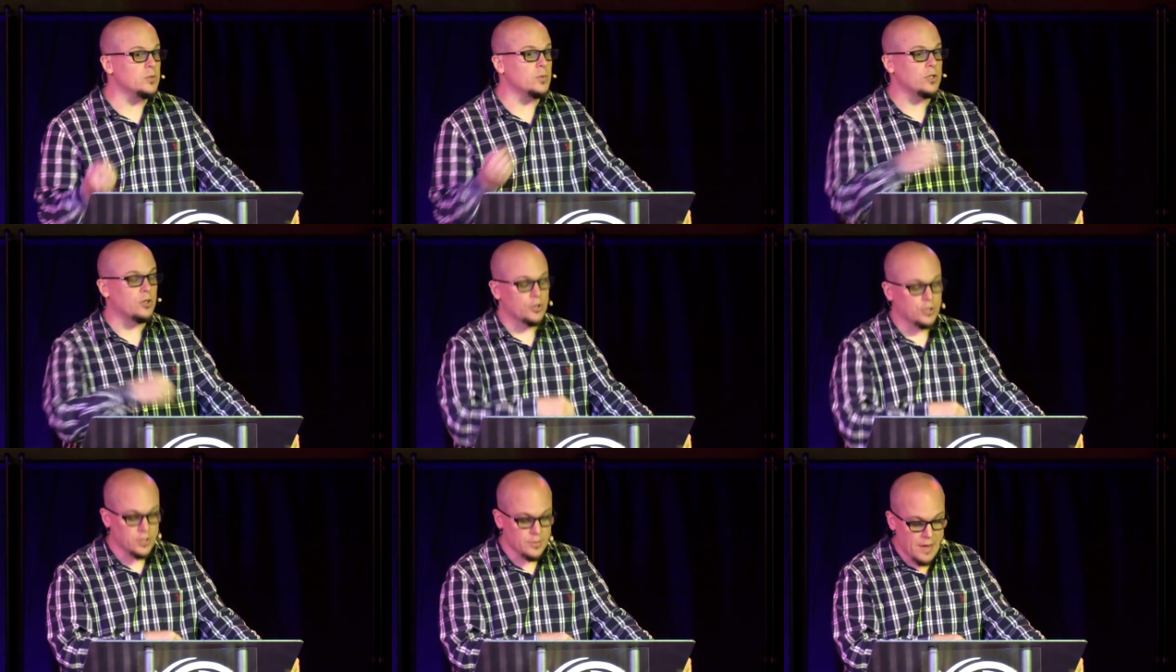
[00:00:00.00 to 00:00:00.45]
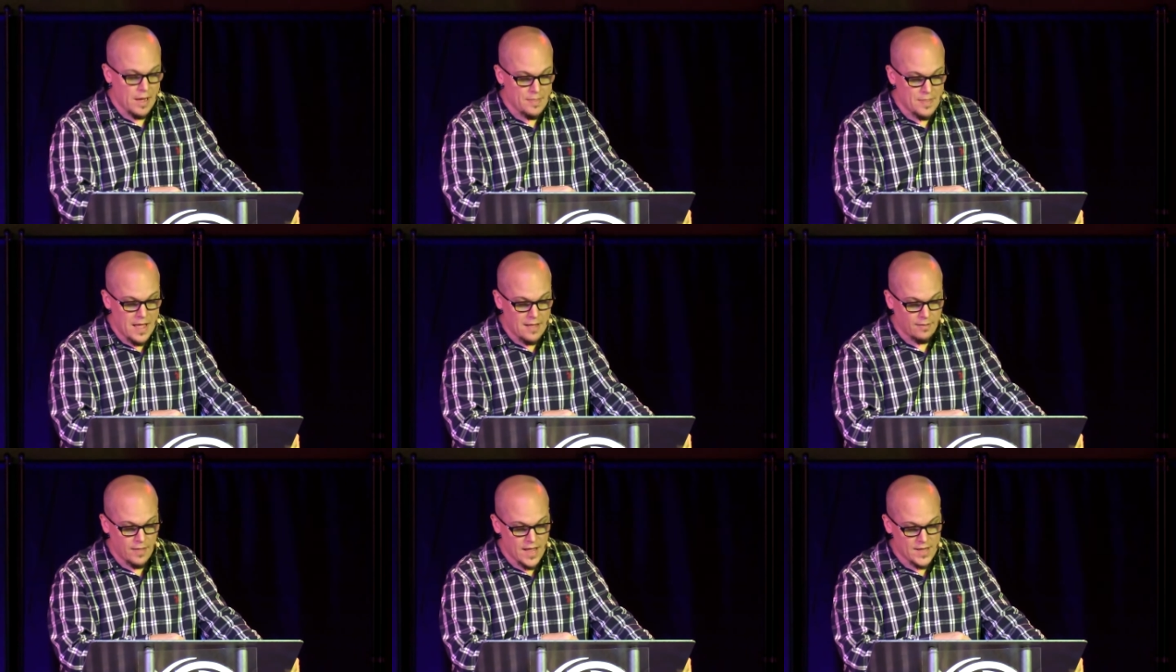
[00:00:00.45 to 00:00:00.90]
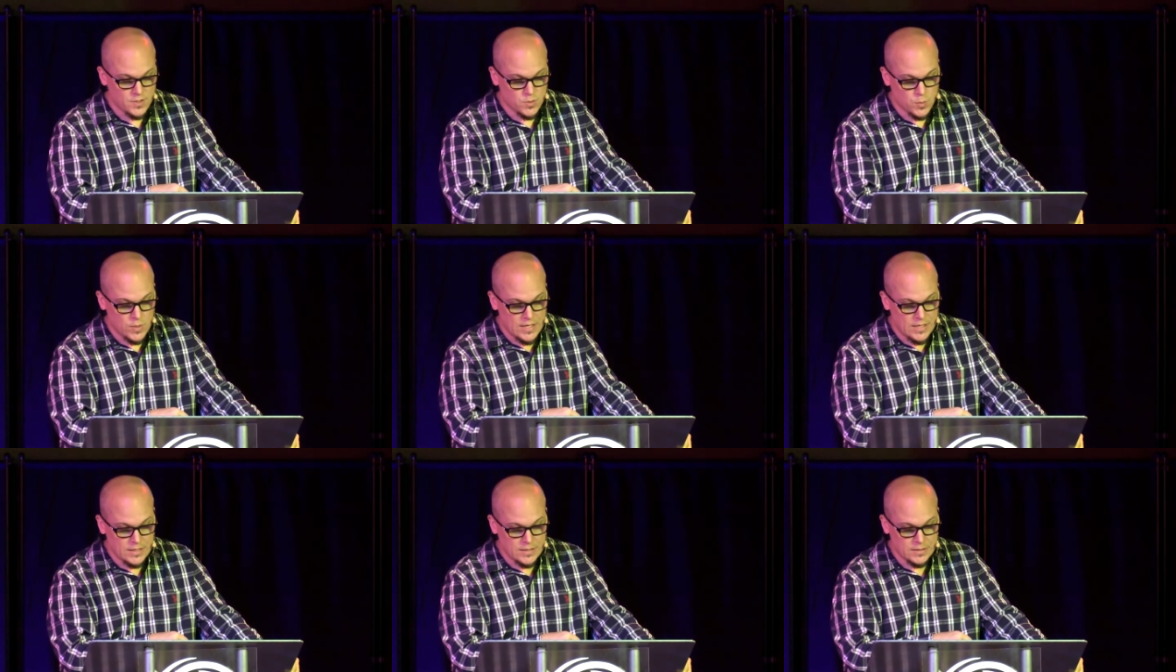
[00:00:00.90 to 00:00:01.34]
We learned about that last
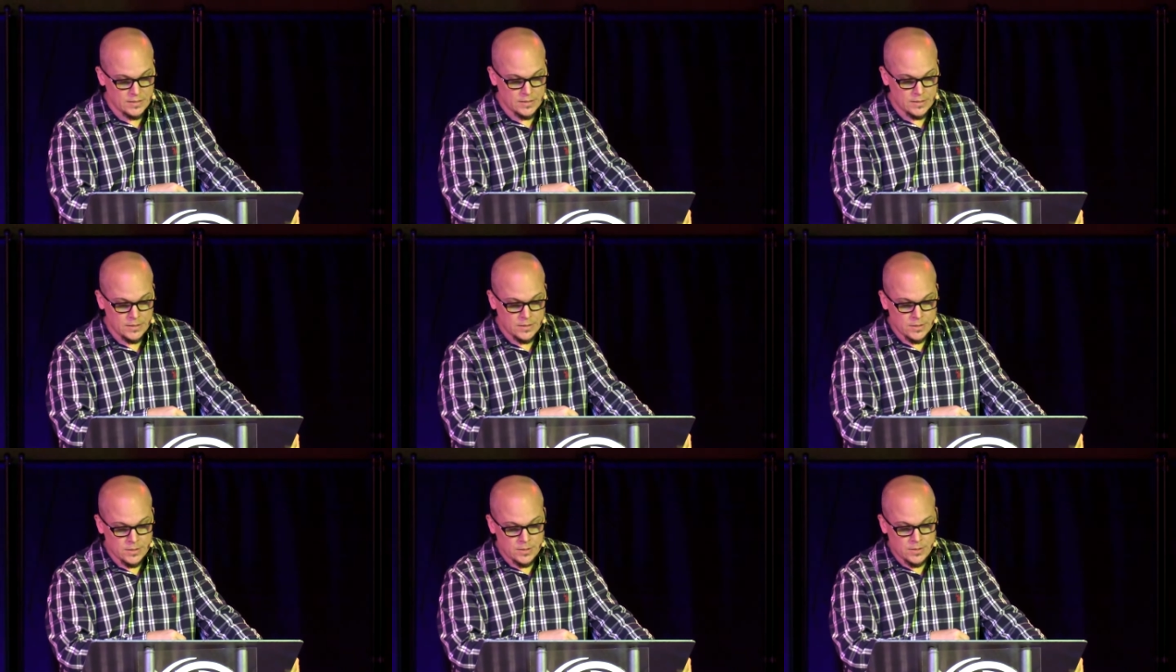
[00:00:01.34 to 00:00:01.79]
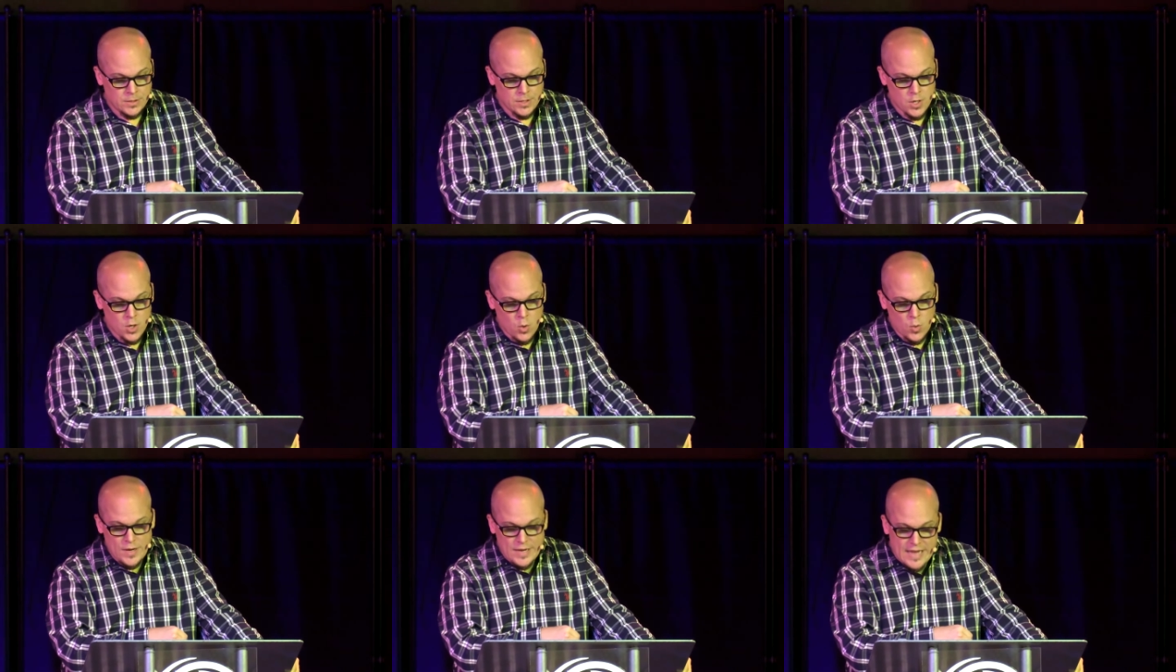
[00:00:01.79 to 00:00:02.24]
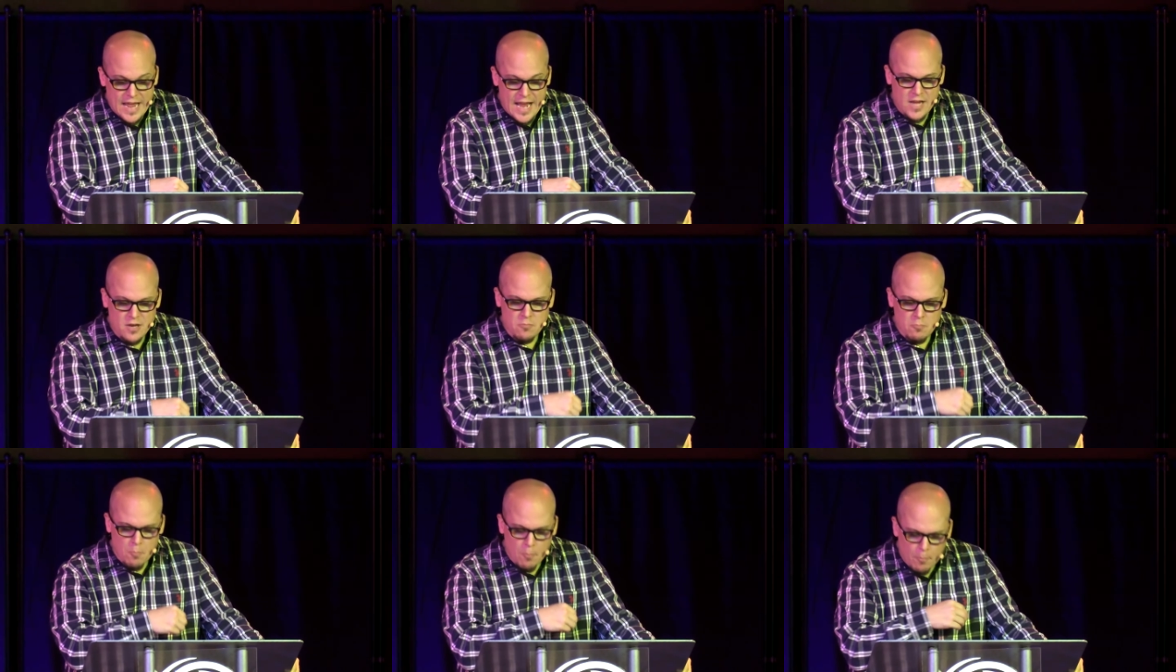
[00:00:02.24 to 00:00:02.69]
week. We
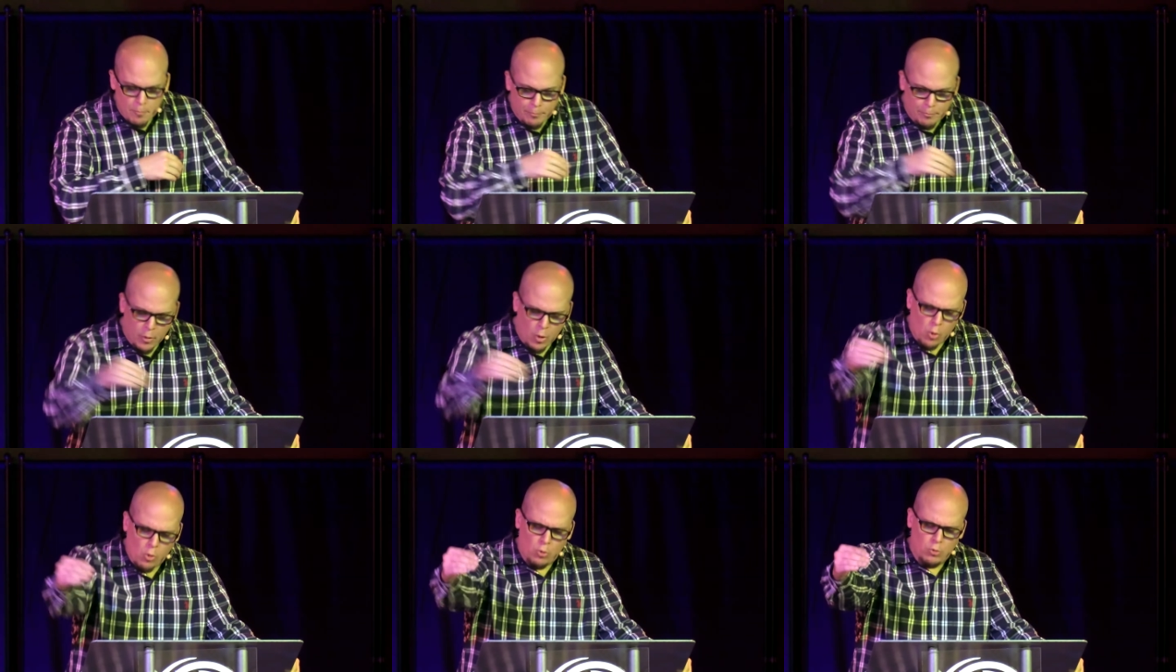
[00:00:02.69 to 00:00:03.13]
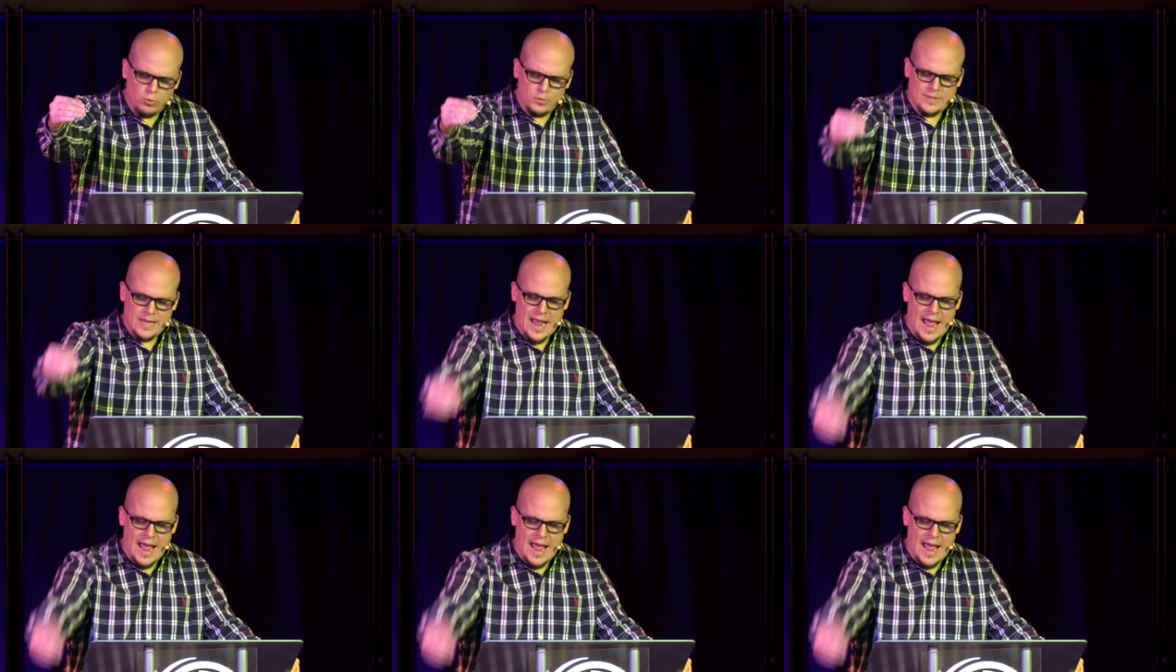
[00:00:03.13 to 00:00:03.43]
gain bold